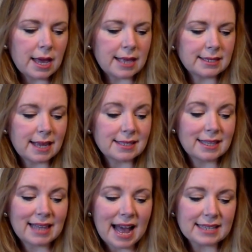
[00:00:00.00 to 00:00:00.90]
It says,
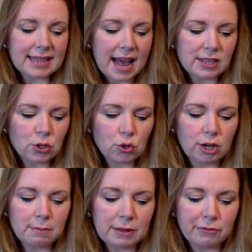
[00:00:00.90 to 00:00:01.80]
"The Last Castle
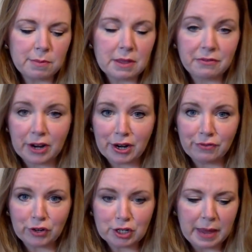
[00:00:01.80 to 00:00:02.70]
gripped me from the very
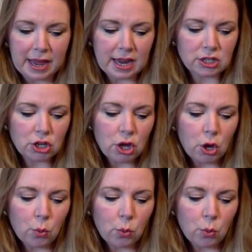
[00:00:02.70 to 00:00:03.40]
first page.